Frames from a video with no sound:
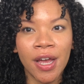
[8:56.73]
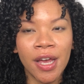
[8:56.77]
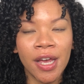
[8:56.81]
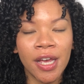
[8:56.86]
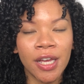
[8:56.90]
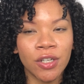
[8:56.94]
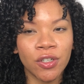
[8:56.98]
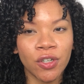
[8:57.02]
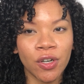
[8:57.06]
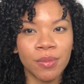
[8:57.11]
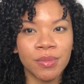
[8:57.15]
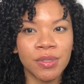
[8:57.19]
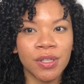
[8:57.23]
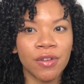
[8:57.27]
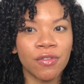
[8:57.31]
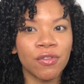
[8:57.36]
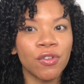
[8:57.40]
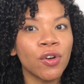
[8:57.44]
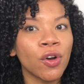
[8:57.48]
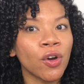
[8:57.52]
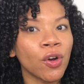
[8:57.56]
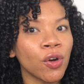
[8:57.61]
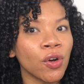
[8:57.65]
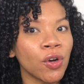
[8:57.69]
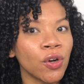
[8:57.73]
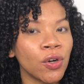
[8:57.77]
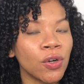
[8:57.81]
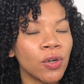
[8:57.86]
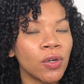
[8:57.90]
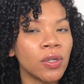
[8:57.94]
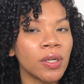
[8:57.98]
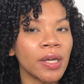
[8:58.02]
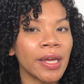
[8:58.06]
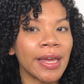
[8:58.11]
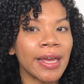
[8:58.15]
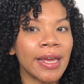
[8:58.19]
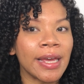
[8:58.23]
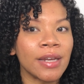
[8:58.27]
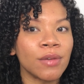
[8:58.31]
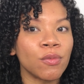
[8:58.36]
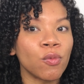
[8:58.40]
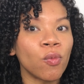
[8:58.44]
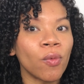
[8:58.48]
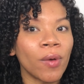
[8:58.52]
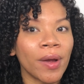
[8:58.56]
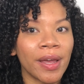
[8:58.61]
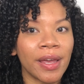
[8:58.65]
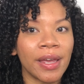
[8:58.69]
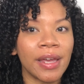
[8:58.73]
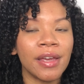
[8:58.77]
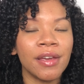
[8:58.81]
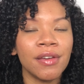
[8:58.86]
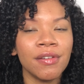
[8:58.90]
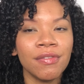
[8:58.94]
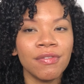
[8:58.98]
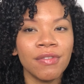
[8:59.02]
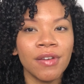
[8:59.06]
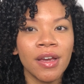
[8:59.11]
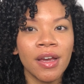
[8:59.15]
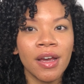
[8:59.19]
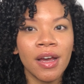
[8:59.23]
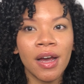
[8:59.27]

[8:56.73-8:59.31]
in terms of curl and wave.